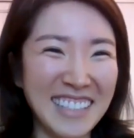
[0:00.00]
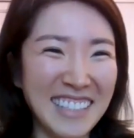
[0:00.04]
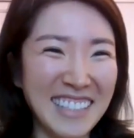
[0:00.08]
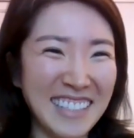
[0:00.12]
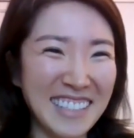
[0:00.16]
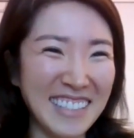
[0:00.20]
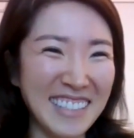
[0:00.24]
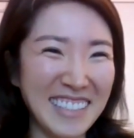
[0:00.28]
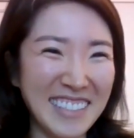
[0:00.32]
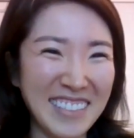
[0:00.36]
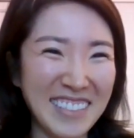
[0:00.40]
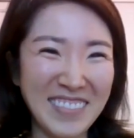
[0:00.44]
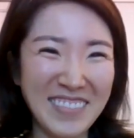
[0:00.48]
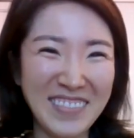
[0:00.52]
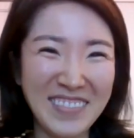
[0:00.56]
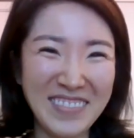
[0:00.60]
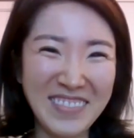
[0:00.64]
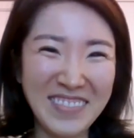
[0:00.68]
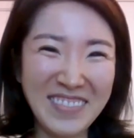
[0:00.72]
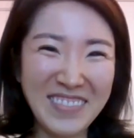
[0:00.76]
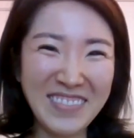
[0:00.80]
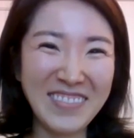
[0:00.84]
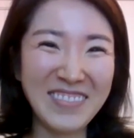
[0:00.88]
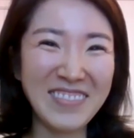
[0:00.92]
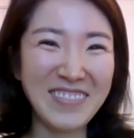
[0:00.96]
Ah.
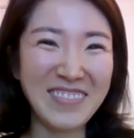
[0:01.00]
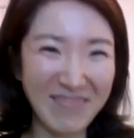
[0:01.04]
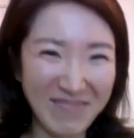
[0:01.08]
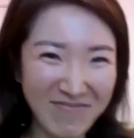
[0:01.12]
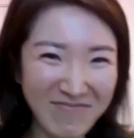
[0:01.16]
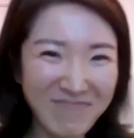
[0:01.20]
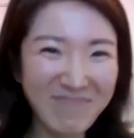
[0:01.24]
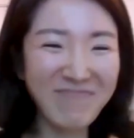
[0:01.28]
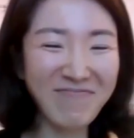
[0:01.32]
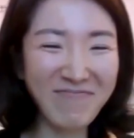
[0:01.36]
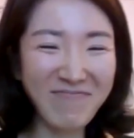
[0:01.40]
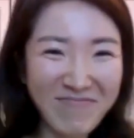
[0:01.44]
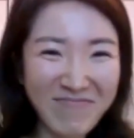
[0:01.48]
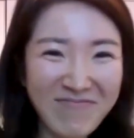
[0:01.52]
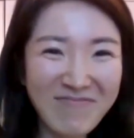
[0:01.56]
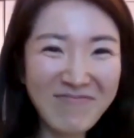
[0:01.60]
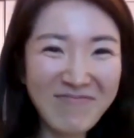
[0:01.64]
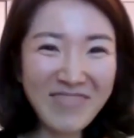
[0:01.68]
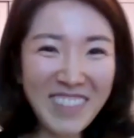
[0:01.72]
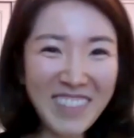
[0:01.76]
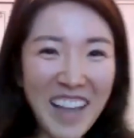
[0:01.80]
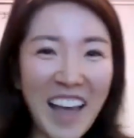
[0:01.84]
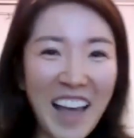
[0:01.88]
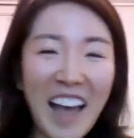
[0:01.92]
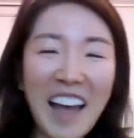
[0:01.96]

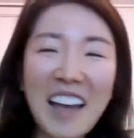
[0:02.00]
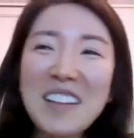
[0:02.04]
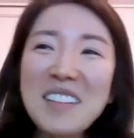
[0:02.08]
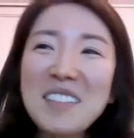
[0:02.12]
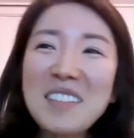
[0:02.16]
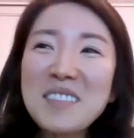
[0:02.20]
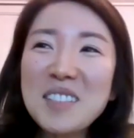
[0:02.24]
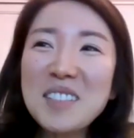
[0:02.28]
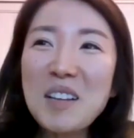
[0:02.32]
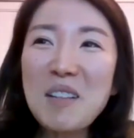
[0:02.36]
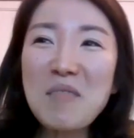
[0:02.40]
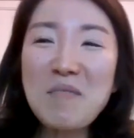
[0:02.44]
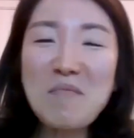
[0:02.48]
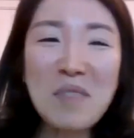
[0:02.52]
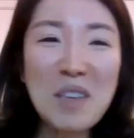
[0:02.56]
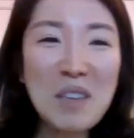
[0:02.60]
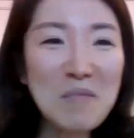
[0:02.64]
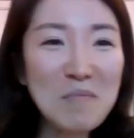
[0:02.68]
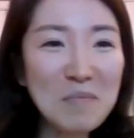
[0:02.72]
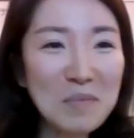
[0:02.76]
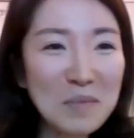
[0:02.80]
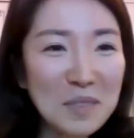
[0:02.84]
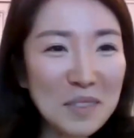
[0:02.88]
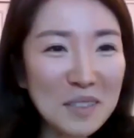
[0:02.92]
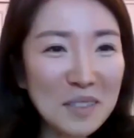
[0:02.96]
uh-huh. Some
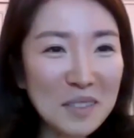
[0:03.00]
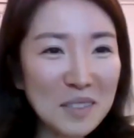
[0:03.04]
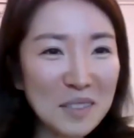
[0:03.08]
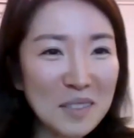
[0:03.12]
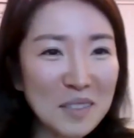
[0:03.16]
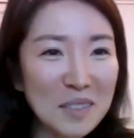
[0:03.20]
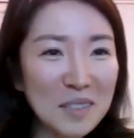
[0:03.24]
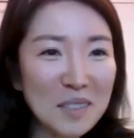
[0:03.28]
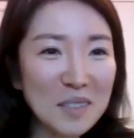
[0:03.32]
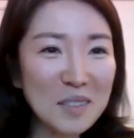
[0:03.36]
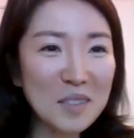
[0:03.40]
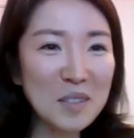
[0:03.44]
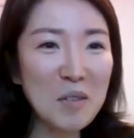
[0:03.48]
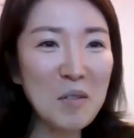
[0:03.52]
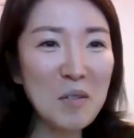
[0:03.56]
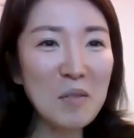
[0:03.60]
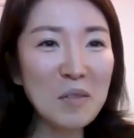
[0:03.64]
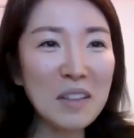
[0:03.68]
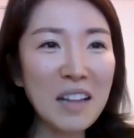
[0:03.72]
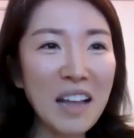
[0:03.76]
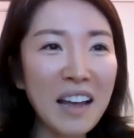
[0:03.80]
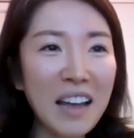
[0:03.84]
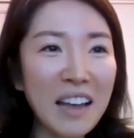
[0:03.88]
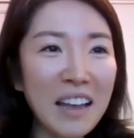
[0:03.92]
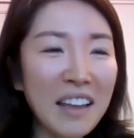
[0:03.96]
people don't
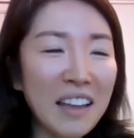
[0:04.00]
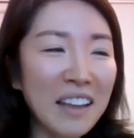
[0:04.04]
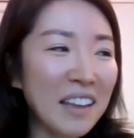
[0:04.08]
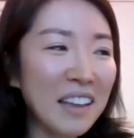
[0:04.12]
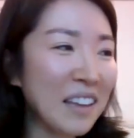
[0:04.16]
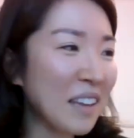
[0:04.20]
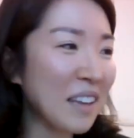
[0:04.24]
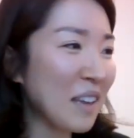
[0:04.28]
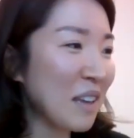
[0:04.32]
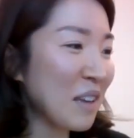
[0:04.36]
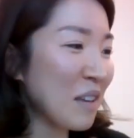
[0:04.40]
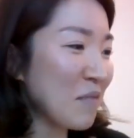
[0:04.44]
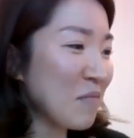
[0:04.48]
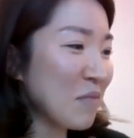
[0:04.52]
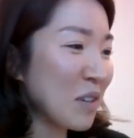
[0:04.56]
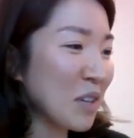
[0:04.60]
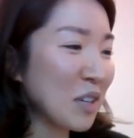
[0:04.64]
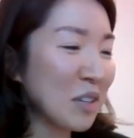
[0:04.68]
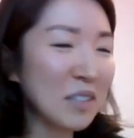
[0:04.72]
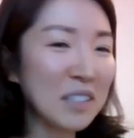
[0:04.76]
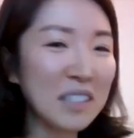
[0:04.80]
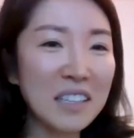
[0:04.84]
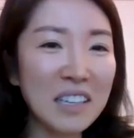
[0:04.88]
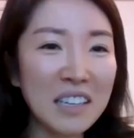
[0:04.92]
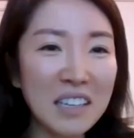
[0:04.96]
like him
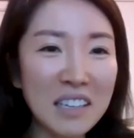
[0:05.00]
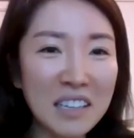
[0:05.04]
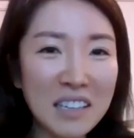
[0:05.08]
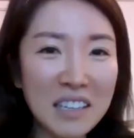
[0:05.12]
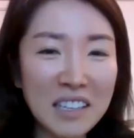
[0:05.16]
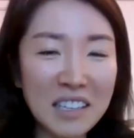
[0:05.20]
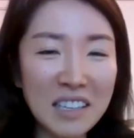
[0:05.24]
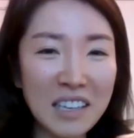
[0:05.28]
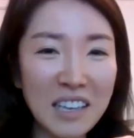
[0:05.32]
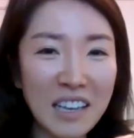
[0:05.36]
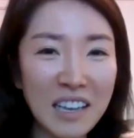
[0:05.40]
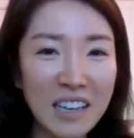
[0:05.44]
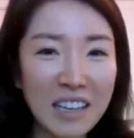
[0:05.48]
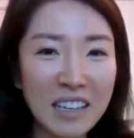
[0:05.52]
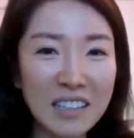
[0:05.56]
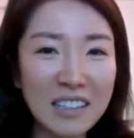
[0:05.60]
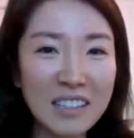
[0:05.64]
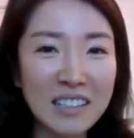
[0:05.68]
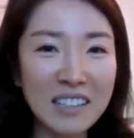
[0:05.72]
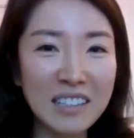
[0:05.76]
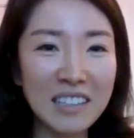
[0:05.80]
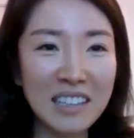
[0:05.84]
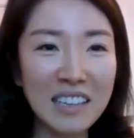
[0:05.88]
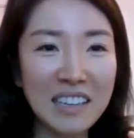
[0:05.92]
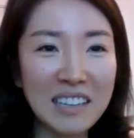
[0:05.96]
because like he
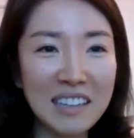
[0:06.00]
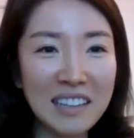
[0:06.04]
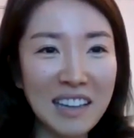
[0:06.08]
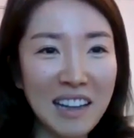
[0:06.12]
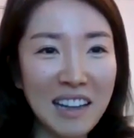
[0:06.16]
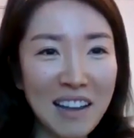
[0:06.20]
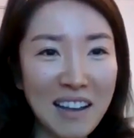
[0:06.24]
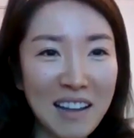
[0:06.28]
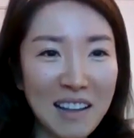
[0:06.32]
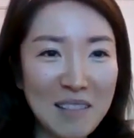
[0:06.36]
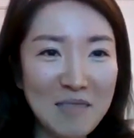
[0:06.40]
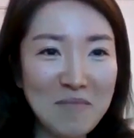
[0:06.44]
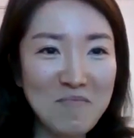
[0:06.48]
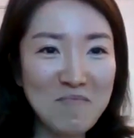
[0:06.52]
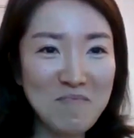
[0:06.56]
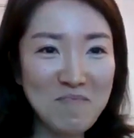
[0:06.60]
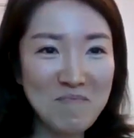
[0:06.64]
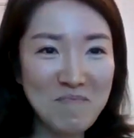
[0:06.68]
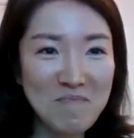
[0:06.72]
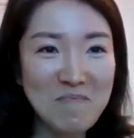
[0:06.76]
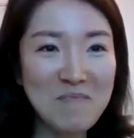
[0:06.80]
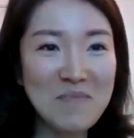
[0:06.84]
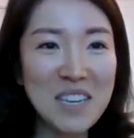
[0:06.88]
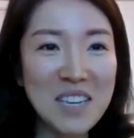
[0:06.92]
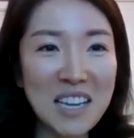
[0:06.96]
has like not
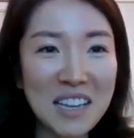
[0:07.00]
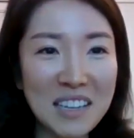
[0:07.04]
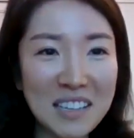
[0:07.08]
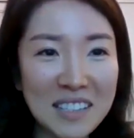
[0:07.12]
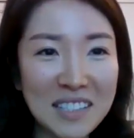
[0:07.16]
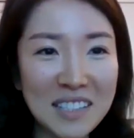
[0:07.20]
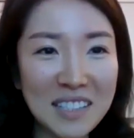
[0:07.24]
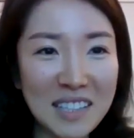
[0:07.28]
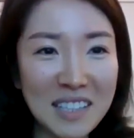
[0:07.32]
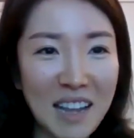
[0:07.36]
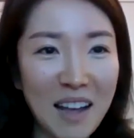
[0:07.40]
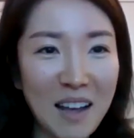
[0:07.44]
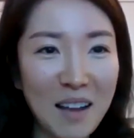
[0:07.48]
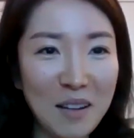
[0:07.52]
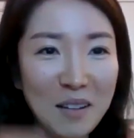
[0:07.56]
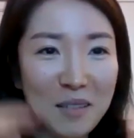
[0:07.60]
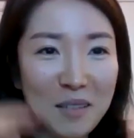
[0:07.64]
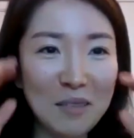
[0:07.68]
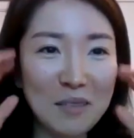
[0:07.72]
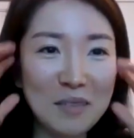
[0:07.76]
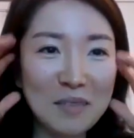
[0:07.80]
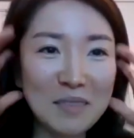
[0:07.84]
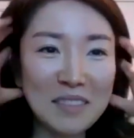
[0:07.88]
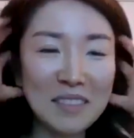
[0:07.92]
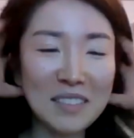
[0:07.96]
big
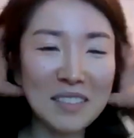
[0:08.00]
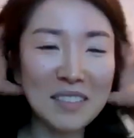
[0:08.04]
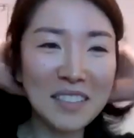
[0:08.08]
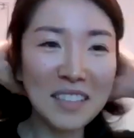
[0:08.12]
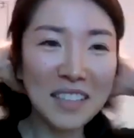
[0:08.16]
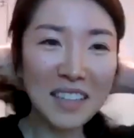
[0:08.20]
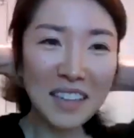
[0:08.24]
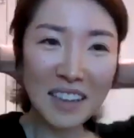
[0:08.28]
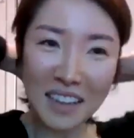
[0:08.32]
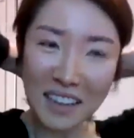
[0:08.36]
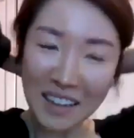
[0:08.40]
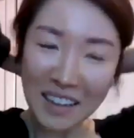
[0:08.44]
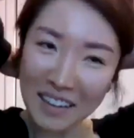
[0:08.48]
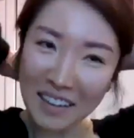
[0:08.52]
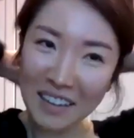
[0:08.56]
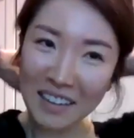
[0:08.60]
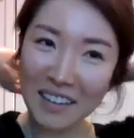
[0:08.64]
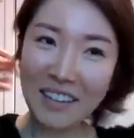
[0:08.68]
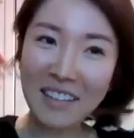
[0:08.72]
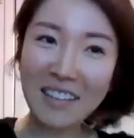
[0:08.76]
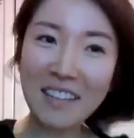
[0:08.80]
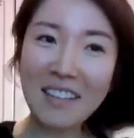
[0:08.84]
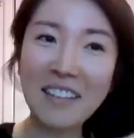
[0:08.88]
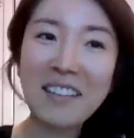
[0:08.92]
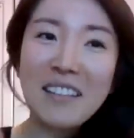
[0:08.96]
sound
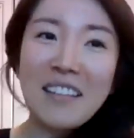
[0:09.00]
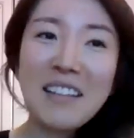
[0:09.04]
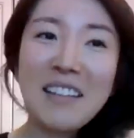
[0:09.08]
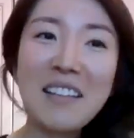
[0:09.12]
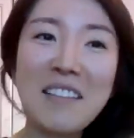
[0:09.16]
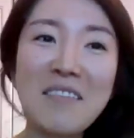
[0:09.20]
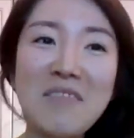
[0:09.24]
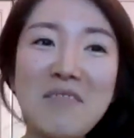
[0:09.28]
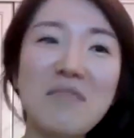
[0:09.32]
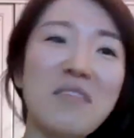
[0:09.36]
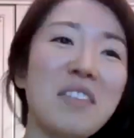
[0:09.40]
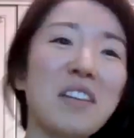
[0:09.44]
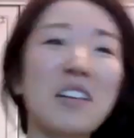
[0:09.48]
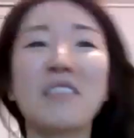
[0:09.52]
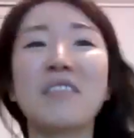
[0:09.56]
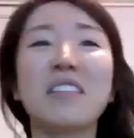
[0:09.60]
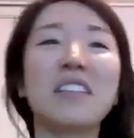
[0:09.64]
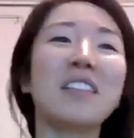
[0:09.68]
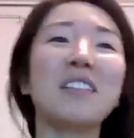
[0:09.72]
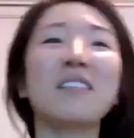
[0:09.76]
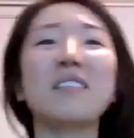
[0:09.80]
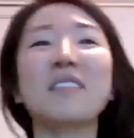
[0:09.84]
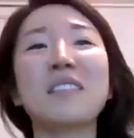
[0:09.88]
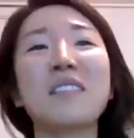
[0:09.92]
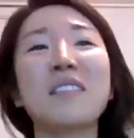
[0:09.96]
and then
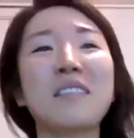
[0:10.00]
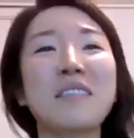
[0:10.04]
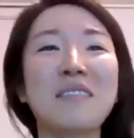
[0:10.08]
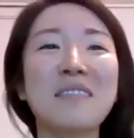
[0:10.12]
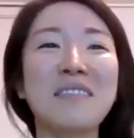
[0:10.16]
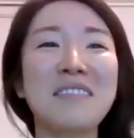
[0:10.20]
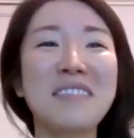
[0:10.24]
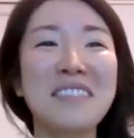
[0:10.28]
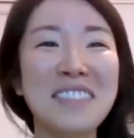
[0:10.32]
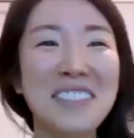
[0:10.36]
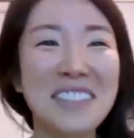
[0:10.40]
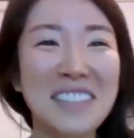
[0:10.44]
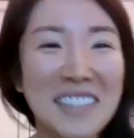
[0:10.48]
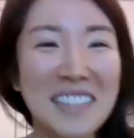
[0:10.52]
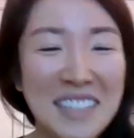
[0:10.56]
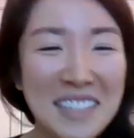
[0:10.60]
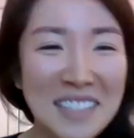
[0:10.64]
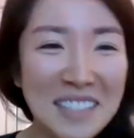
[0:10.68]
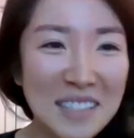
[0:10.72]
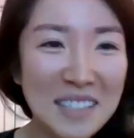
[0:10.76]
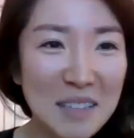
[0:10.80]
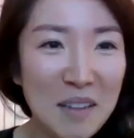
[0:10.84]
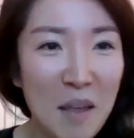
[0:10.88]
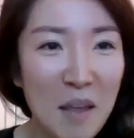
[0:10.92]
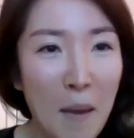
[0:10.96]
very, you know,
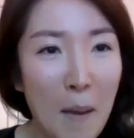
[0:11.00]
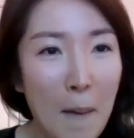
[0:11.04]
this.